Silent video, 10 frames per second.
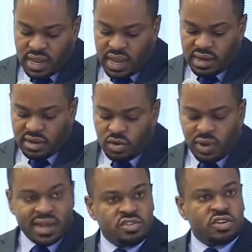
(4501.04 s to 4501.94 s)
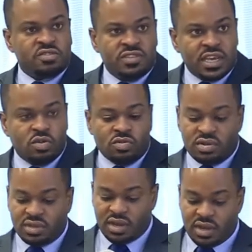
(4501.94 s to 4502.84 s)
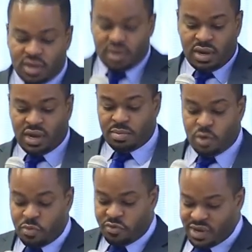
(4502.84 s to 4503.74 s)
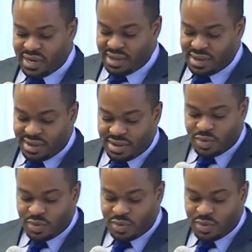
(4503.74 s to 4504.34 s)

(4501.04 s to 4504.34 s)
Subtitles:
And, you know, electric vehicles, hopefully,